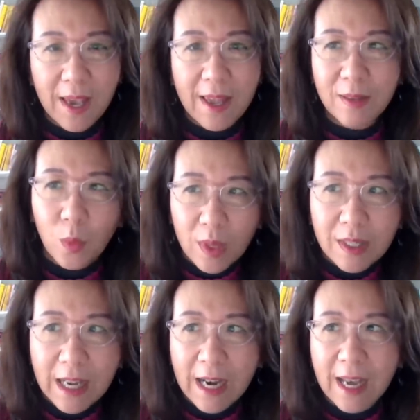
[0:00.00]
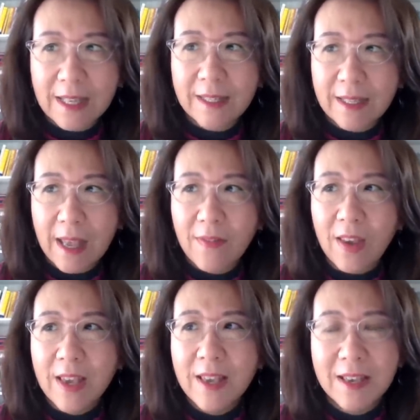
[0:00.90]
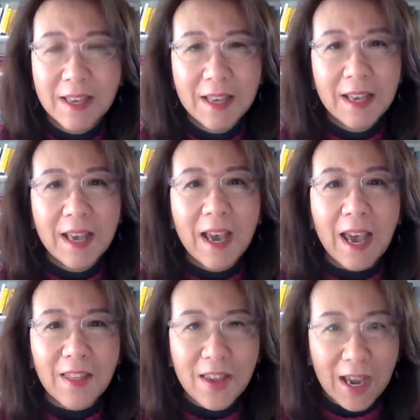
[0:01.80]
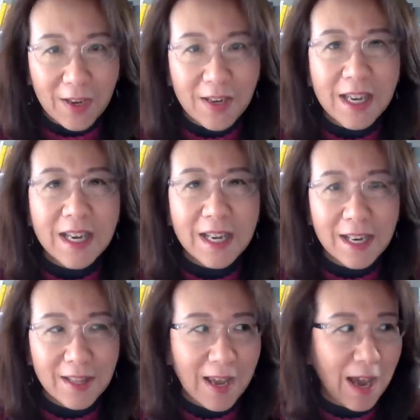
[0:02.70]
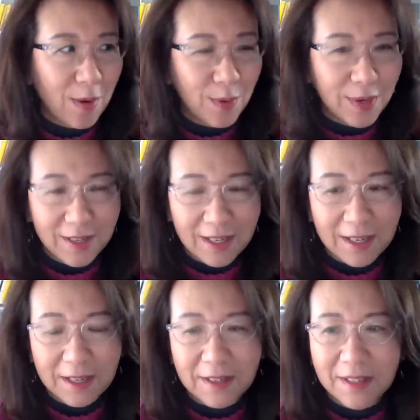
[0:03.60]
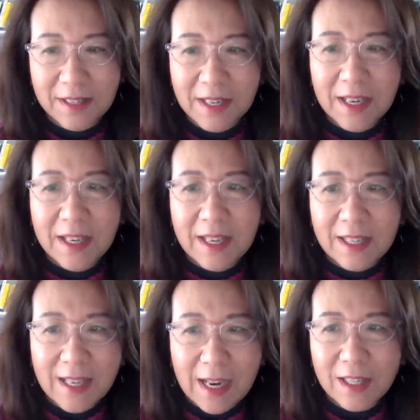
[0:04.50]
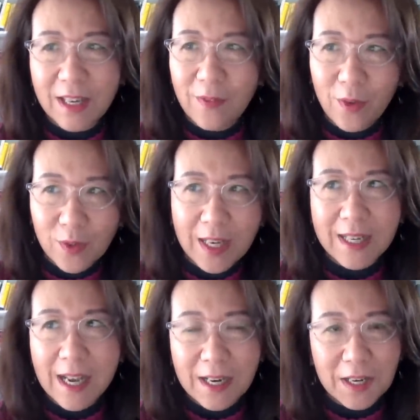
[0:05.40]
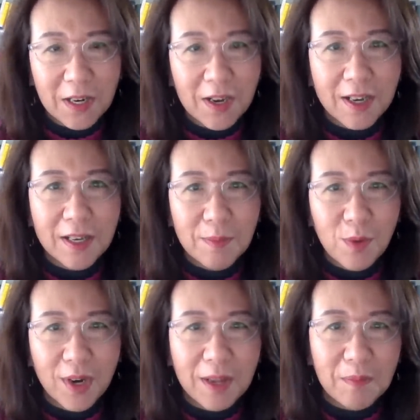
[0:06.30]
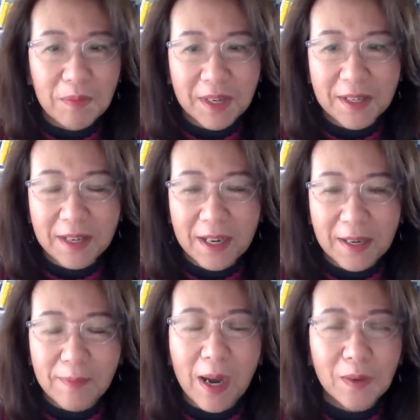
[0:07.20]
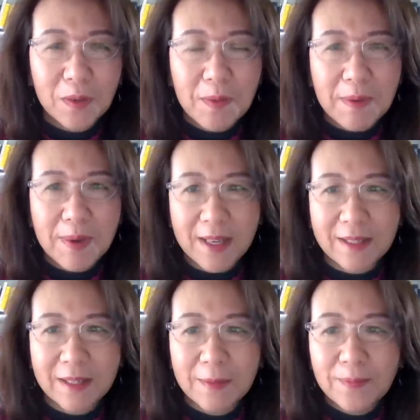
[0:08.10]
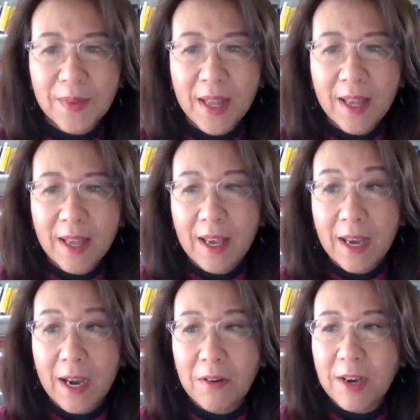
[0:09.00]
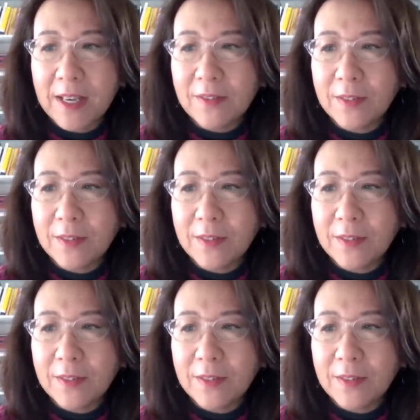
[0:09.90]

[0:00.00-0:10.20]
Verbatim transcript: And with the daylight saving, I think I could need another hour. Uh, it's actually, it feels like nine o'clock in the morning, but um, I'll do my best. All right.